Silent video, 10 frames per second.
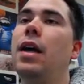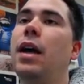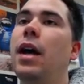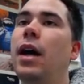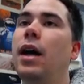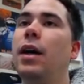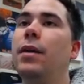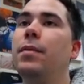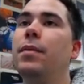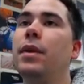
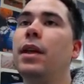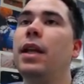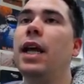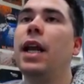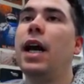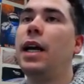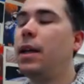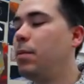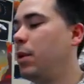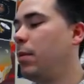And then I
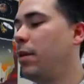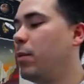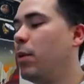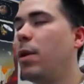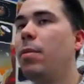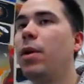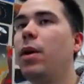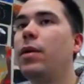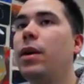can put my room number,